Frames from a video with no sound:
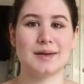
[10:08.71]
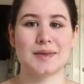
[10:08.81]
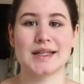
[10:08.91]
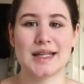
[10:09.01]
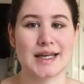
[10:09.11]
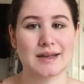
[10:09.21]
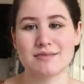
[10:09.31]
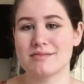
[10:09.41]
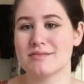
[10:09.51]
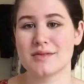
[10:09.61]
I mean, like,
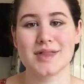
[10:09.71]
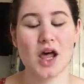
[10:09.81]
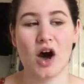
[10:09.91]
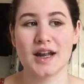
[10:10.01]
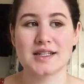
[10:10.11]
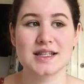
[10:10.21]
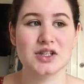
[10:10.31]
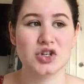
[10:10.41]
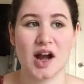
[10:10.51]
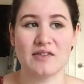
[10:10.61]
honestly,
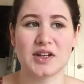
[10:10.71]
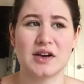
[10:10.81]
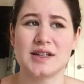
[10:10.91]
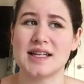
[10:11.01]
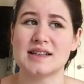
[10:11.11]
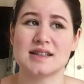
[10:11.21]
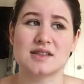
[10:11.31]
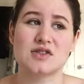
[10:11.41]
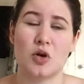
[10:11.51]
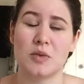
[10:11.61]
travel nowadays
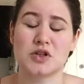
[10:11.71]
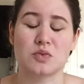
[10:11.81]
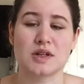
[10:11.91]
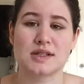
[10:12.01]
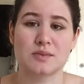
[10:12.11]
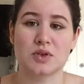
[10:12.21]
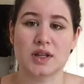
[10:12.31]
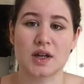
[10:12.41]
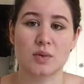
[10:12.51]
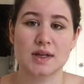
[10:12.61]
is so much more simple
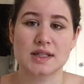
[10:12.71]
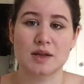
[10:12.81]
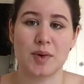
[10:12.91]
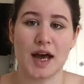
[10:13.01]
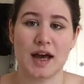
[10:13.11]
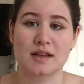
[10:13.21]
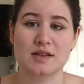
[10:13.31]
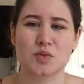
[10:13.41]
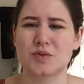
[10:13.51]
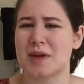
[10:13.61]
than it was in the
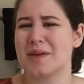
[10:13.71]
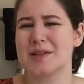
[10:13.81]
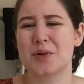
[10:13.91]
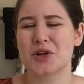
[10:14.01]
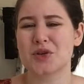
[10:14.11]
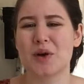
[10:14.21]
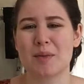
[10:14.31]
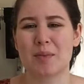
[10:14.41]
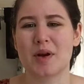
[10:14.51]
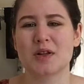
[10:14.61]
past, which maybe that's partially why
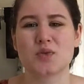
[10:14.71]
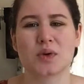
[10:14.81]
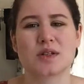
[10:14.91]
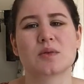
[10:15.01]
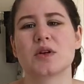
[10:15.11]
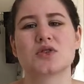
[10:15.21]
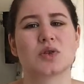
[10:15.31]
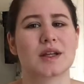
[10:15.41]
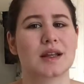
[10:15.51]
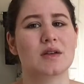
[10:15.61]
my parents worry so much too.
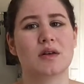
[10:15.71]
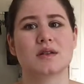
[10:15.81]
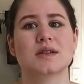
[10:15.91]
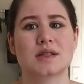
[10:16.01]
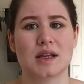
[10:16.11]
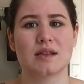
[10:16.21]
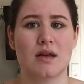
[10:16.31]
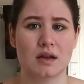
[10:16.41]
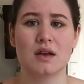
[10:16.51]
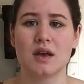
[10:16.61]
Like, they don't understand
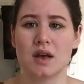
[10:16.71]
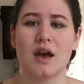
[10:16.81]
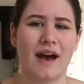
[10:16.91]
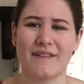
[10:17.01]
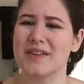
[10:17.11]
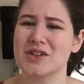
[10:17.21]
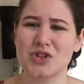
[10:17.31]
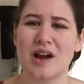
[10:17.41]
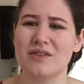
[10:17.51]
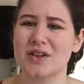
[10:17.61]
that. I feel like
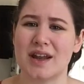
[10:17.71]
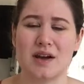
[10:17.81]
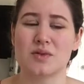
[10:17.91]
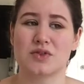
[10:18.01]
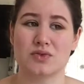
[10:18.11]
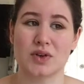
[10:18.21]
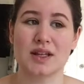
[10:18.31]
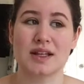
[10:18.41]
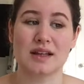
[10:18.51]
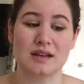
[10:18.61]
travel now is
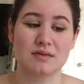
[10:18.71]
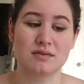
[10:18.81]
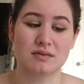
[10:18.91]
really